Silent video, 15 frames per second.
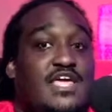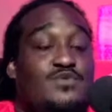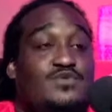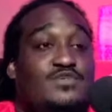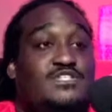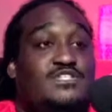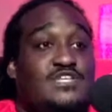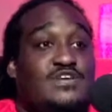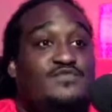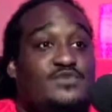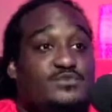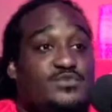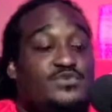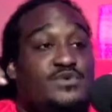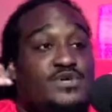it was the
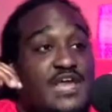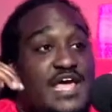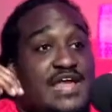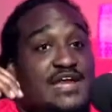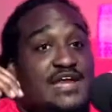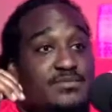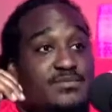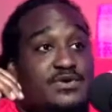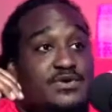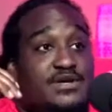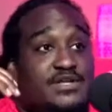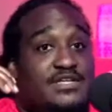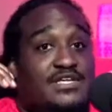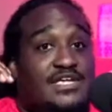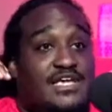difference between that
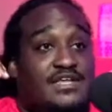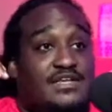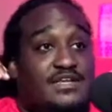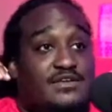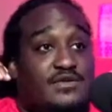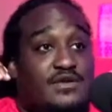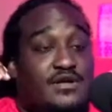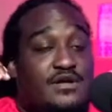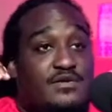neighborhood getting